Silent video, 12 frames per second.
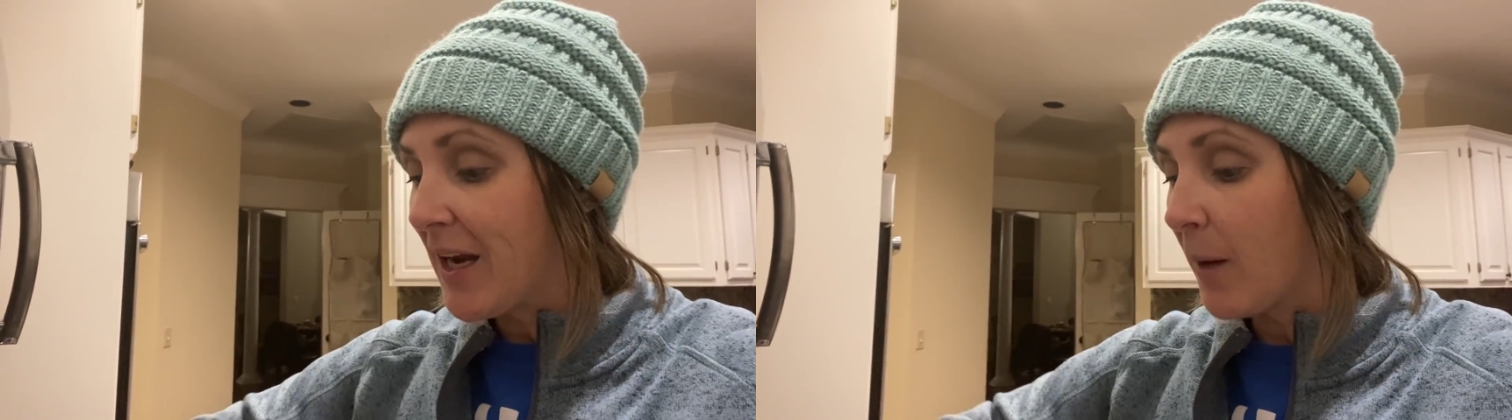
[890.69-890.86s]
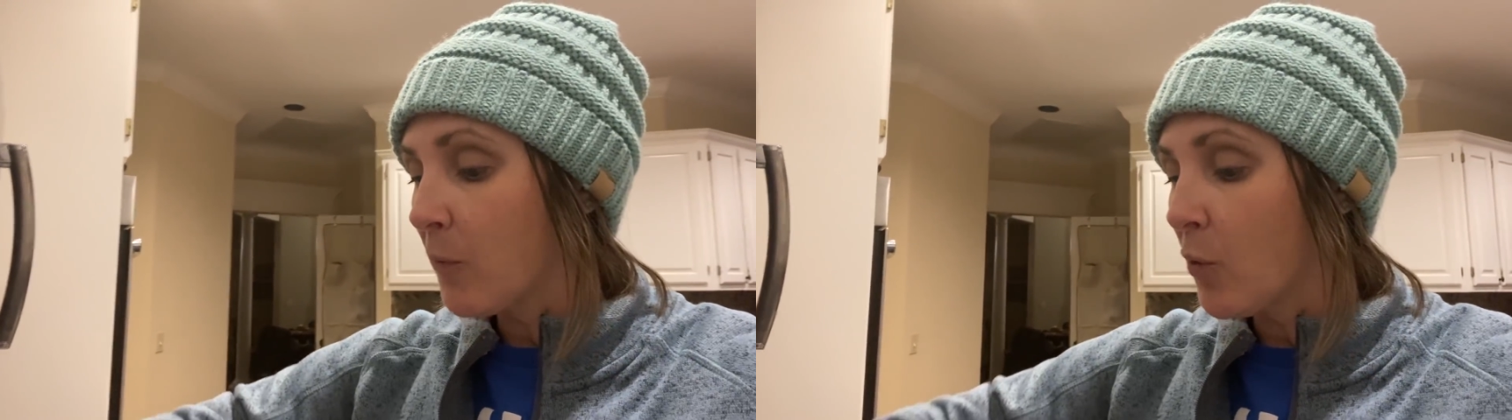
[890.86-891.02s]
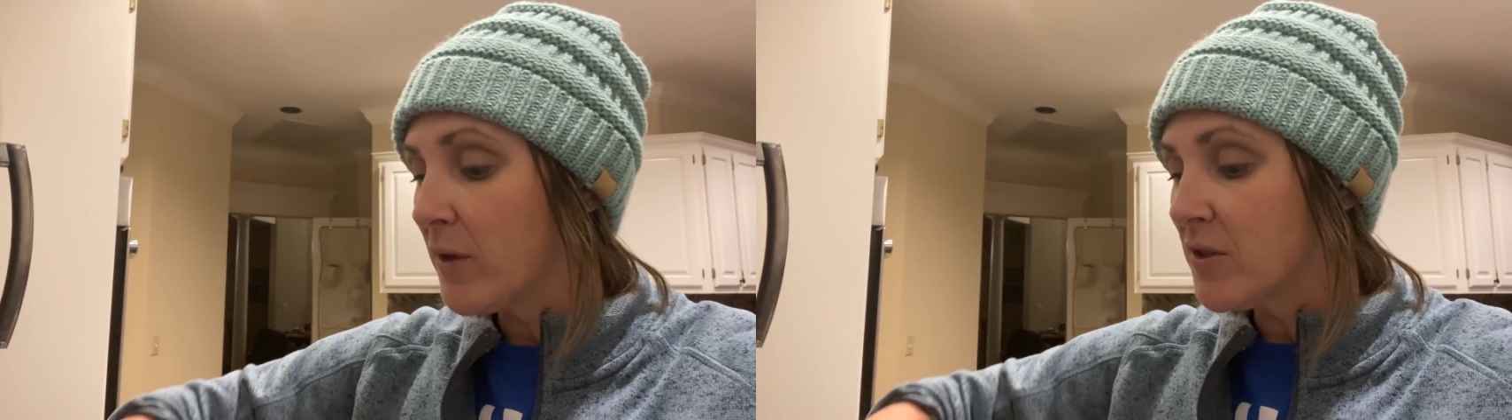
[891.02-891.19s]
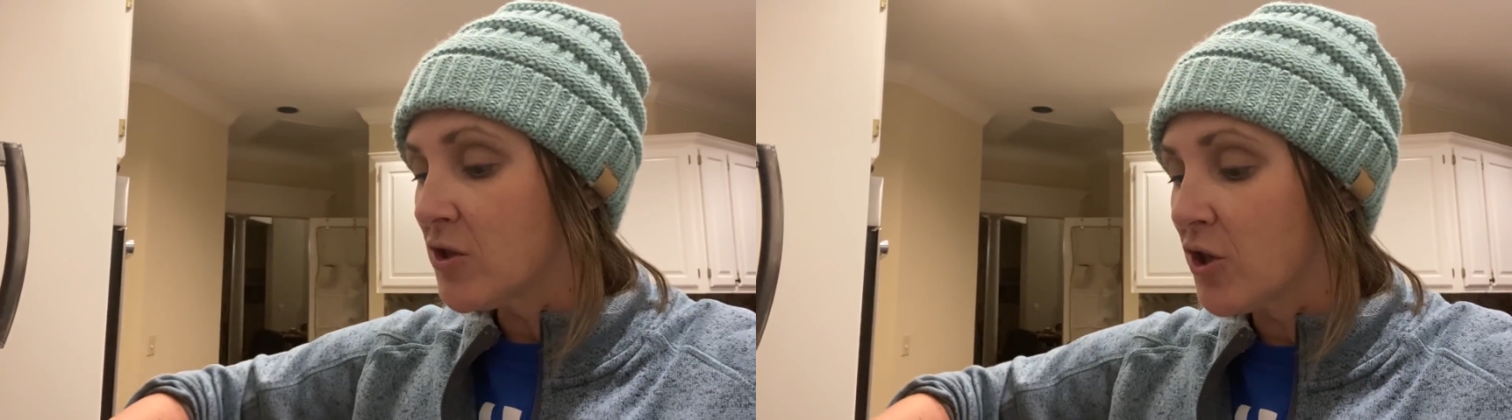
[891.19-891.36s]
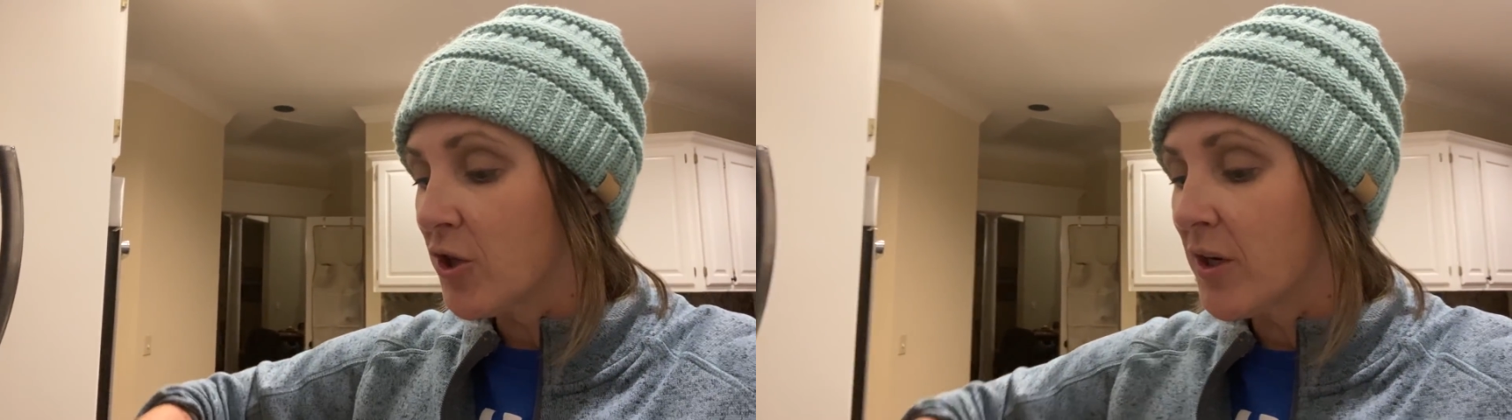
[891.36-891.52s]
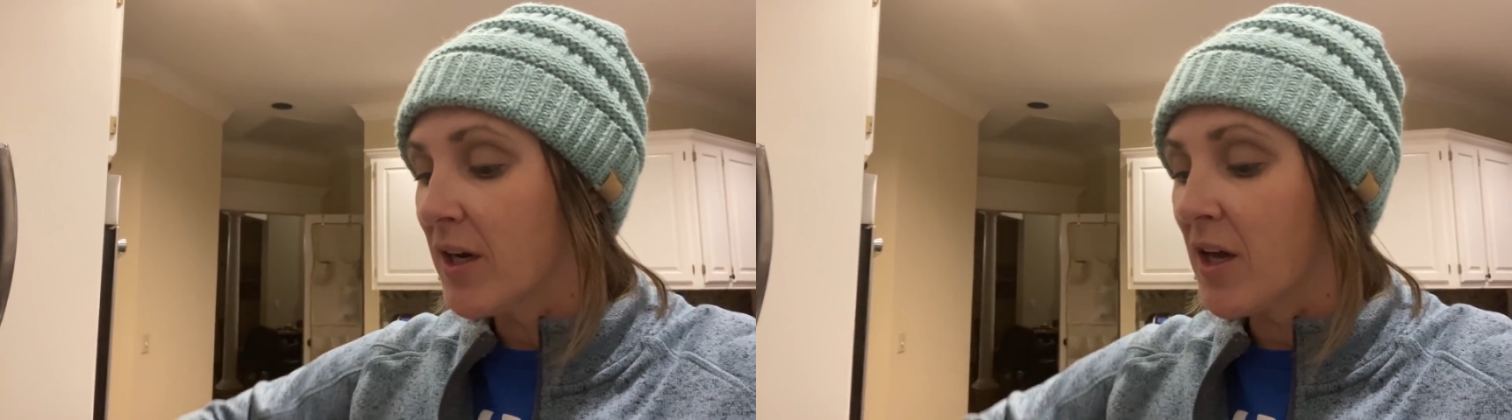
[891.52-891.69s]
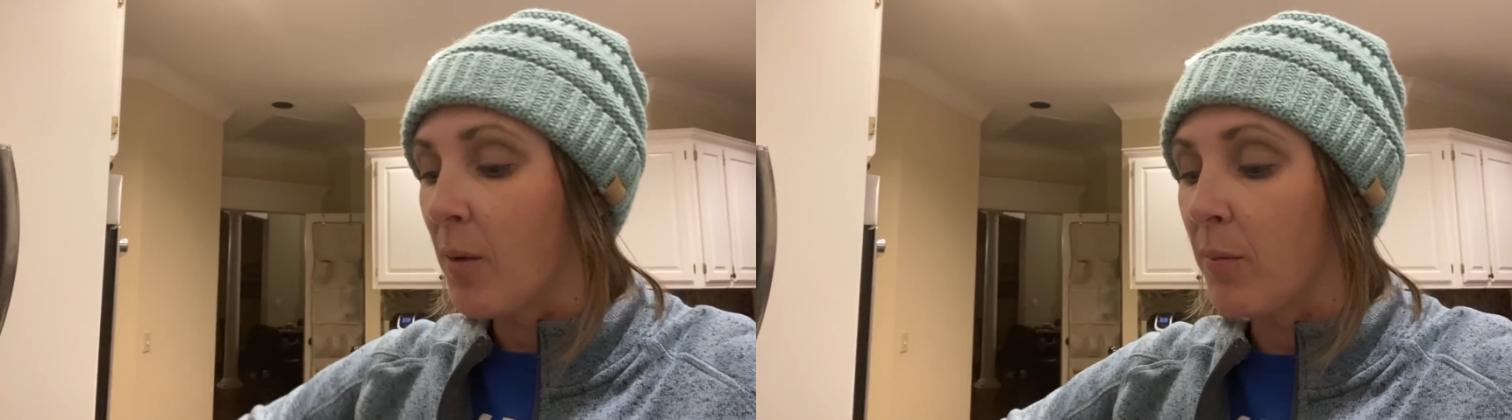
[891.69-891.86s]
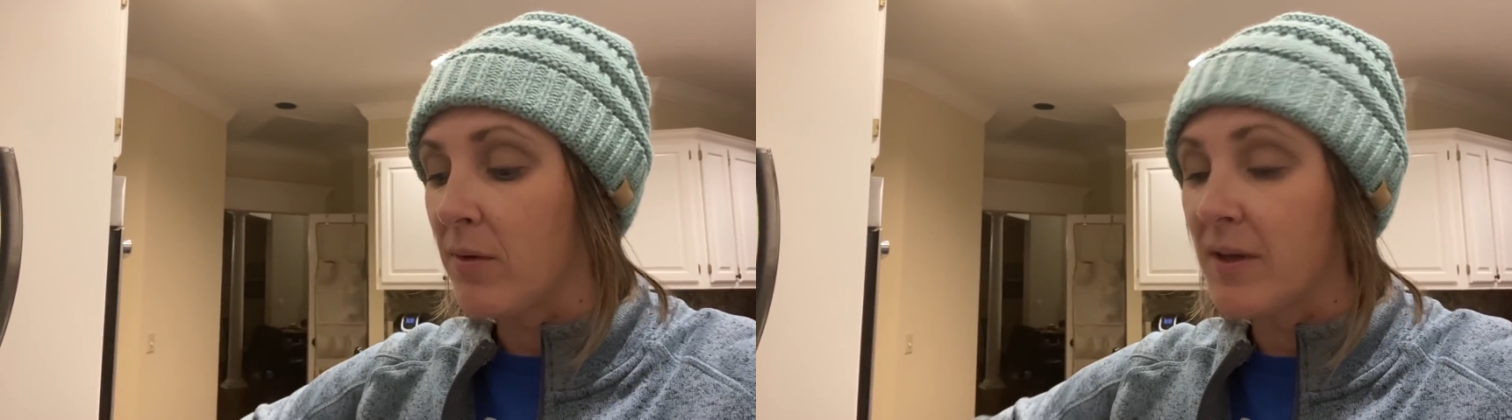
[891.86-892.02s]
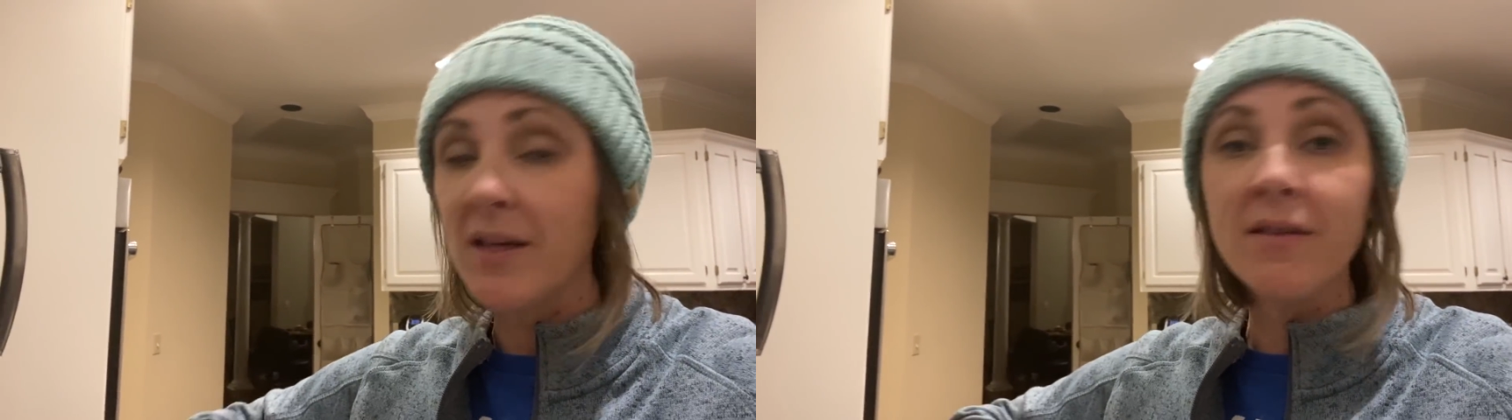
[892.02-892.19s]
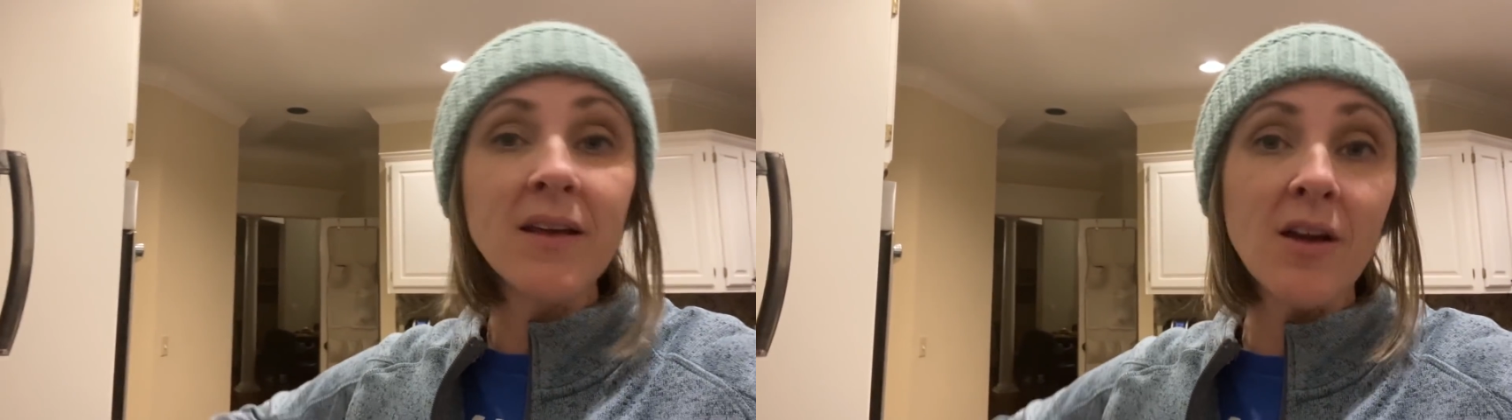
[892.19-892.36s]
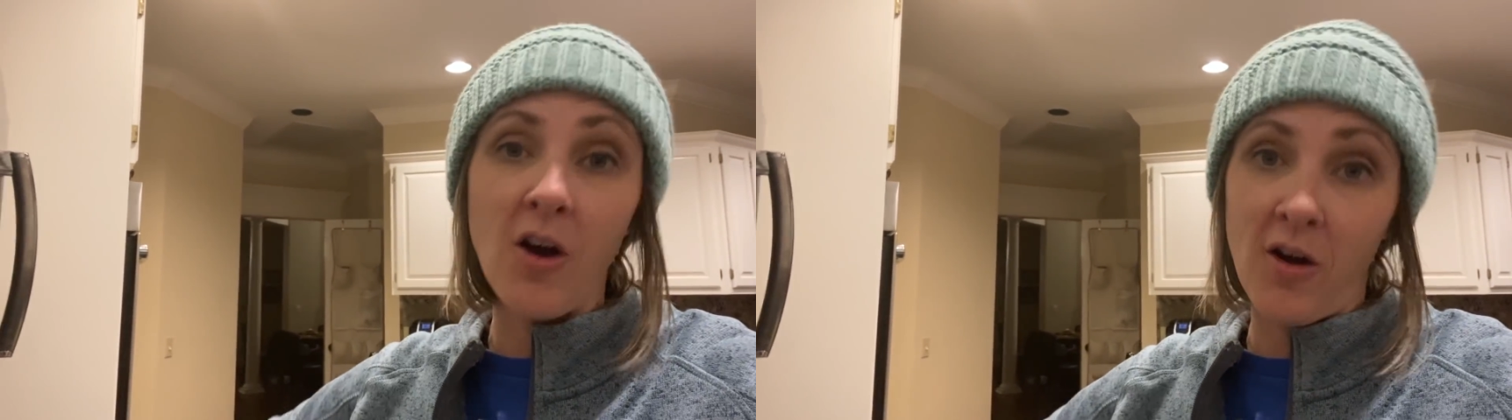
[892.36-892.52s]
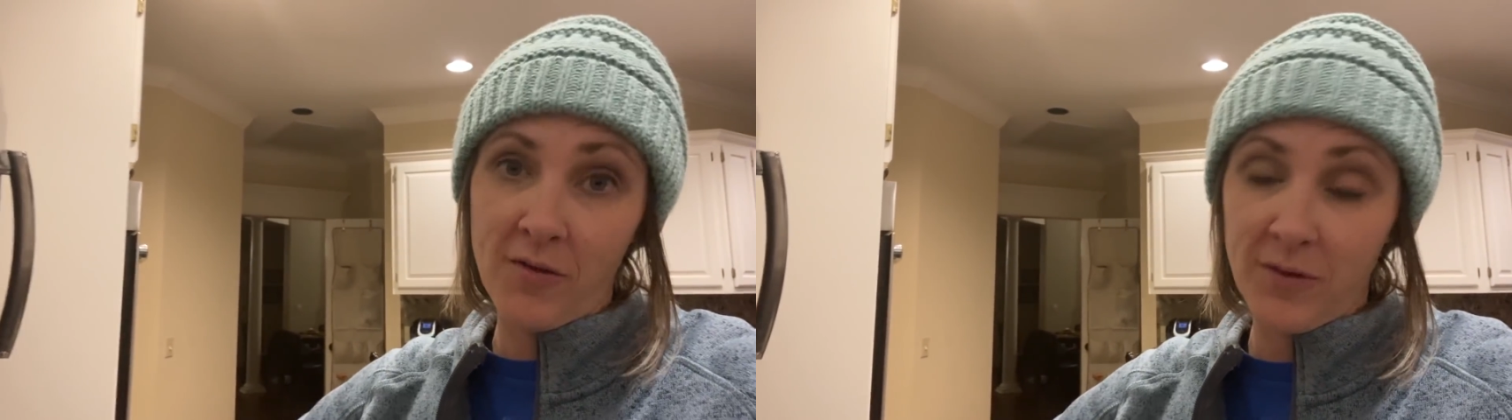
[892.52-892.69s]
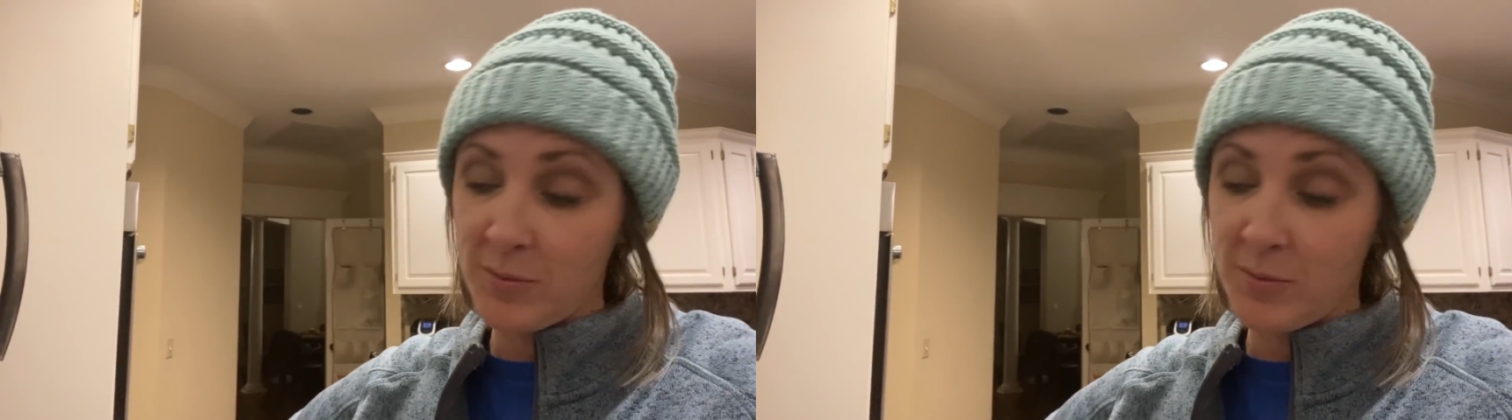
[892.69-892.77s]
I'm going to turn it completely off.